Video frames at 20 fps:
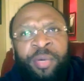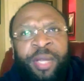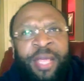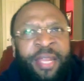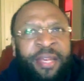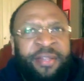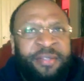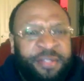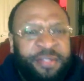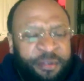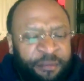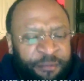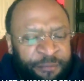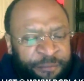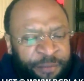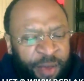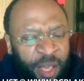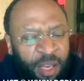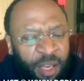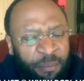It is
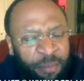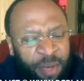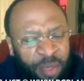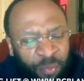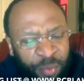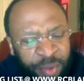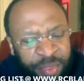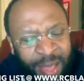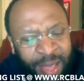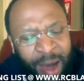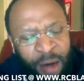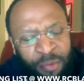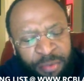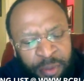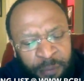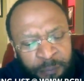development without the